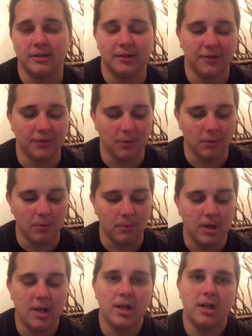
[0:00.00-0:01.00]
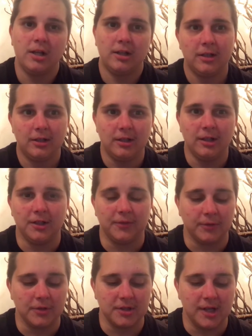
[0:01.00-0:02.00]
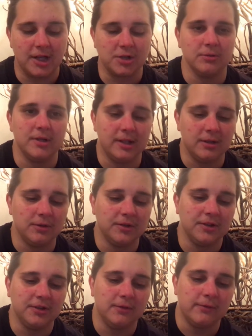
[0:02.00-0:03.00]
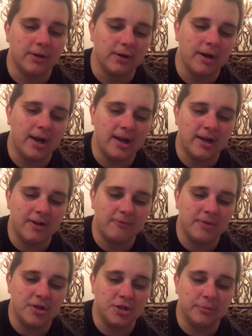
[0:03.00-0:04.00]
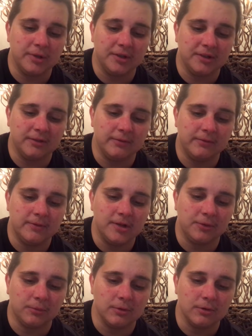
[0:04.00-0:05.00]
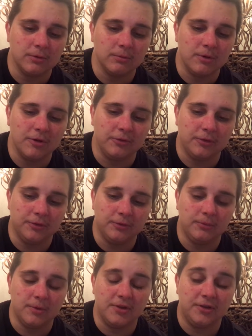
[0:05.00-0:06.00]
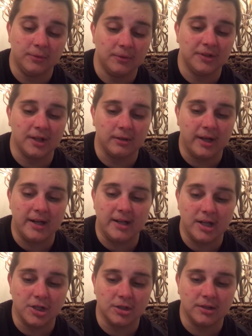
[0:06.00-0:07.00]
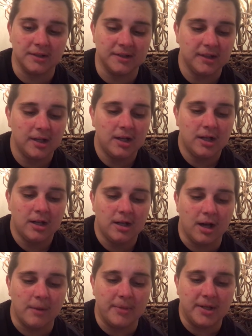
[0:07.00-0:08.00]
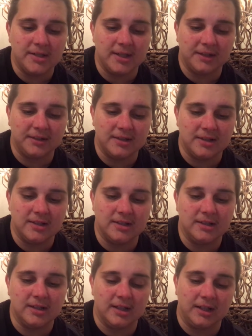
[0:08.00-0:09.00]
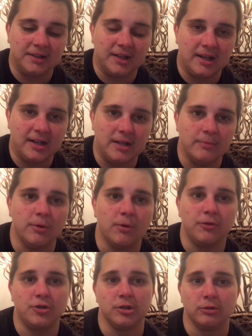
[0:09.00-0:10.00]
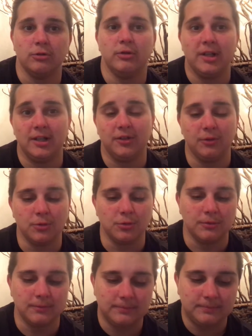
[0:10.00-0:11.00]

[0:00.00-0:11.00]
So as far as an actual diagnosis so far, I have major depressive disorder with suicidal ideations, PTSD, and anxiety, both general and social.